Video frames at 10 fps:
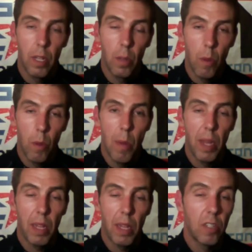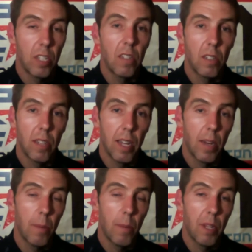And then when you make lots of changes to that,
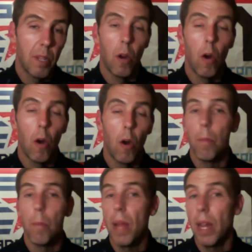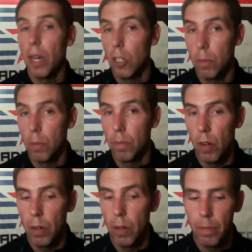it becomes a lot harder to manage.
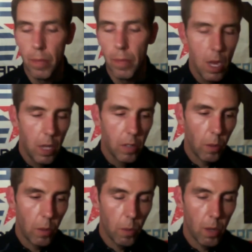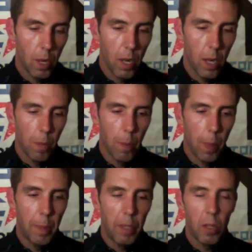All right? So
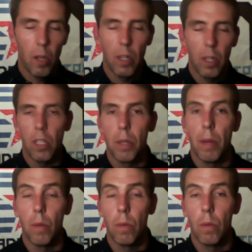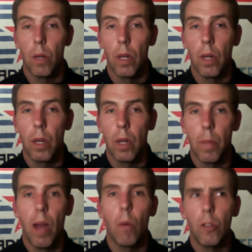let me talk a little bit about
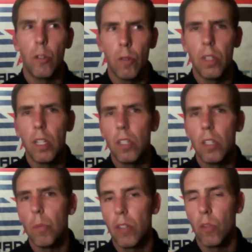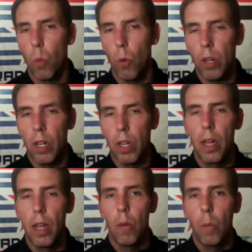how Endurance Nation plans work
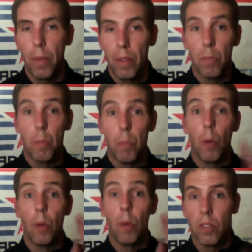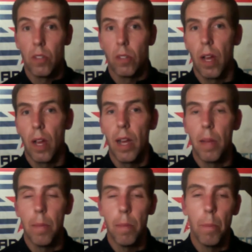with this bonus
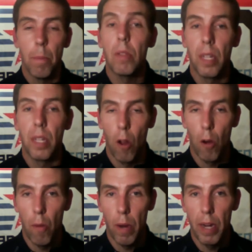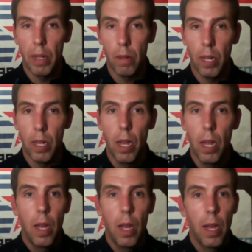time built in already. Okay,
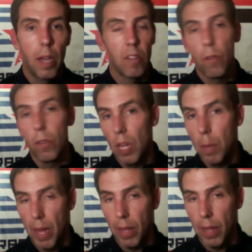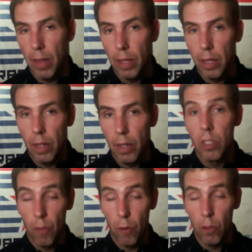as a first-time athlete,
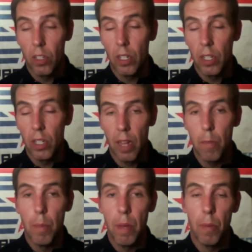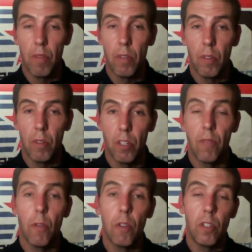a first-time member of Endurance
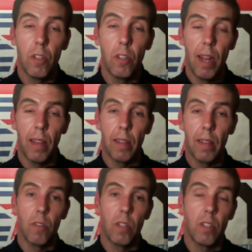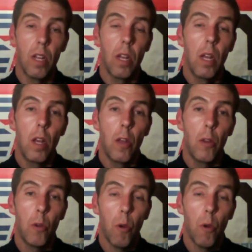Nation, first-year athlete in Endurance Nation,
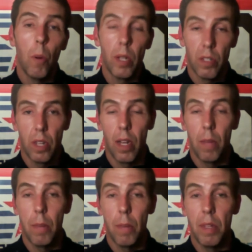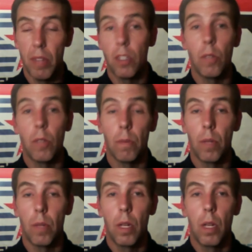your bonus time is execution.
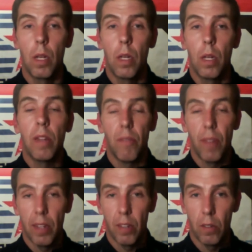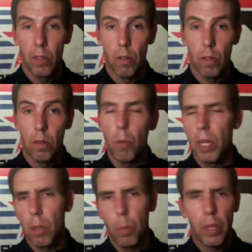You get faster. You'll be
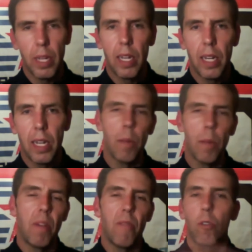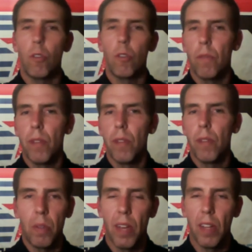on a plan, and by virtue of that, you'll
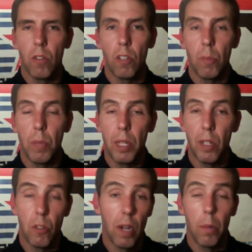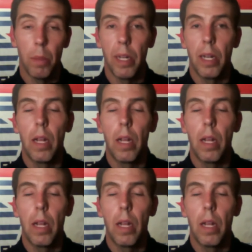be faster just because you're on a plan.